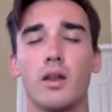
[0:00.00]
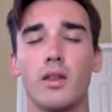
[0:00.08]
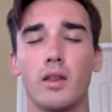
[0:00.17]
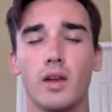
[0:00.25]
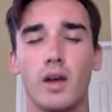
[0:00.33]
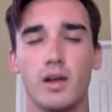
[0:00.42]

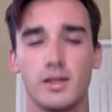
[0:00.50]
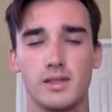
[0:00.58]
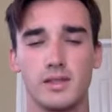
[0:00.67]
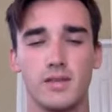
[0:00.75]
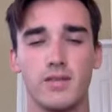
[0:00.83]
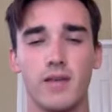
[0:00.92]
the
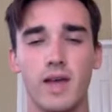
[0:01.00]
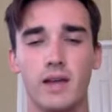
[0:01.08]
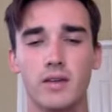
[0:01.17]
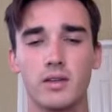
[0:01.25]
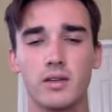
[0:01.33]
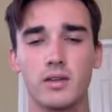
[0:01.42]
constant
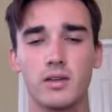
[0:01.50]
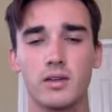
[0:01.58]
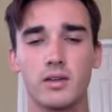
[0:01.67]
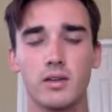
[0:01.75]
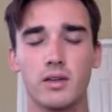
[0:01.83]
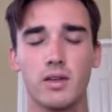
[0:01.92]
factor
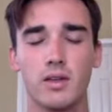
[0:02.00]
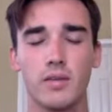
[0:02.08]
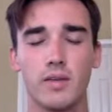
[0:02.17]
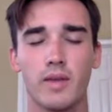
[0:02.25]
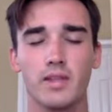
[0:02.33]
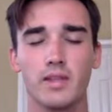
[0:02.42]
in the
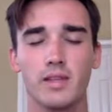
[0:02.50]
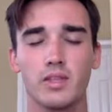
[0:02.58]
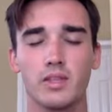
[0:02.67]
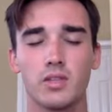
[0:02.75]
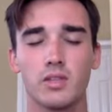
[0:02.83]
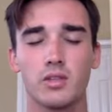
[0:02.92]

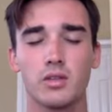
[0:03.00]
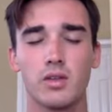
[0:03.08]
meditation,